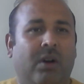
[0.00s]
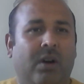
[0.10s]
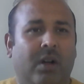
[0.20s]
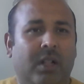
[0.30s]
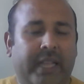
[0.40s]

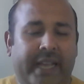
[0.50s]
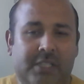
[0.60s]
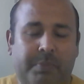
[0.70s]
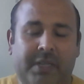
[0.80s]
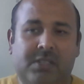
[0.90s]
all the
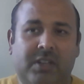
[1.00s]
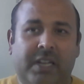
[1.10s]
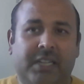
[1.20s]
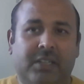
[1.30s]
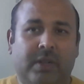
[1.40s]
aspects
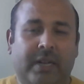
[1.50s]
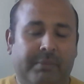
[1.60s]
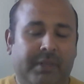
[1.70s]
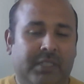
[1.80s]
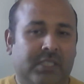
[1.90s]
related to
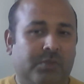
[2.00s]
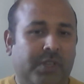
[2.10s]
climate change.